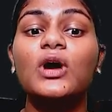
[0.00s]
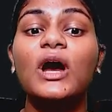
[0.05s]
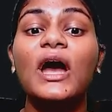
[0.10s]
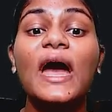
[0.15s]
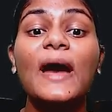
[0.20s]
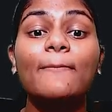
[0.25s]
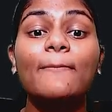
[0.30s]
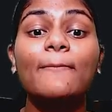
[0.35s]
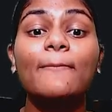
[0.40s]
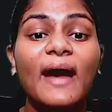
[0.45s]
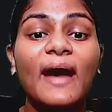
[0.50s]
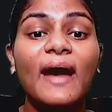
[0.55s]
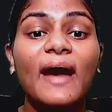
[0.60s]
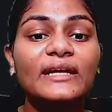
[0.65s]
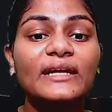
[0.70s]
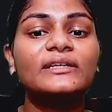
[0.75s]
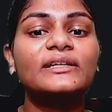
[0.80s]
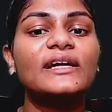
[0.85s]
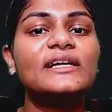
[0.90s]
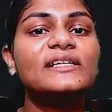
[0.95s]

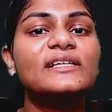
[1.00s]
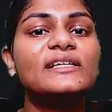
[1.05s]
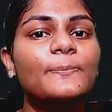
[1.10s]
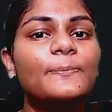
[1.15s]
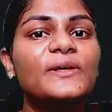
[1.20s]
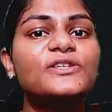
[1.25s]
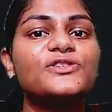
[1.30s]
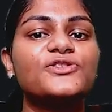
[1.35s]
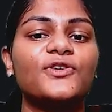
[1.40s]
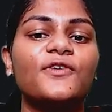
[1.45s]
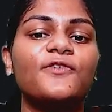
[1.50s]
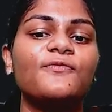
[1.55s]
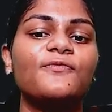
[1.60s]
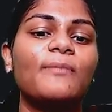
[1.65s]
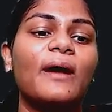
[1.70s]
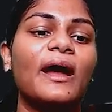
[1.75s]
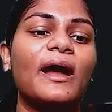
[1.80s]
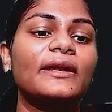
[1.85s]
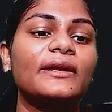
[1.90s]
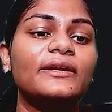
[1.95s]
magnetize a piece of
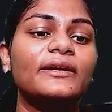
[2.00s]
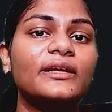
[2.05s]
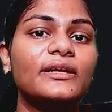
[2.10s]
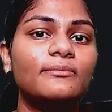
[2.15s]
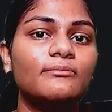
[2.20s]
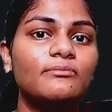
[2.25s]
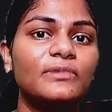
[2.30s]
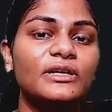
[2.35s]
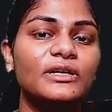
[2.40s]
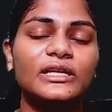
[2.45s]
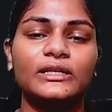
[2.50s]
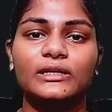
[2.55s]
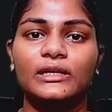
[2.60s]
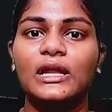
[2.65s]
magnetic material.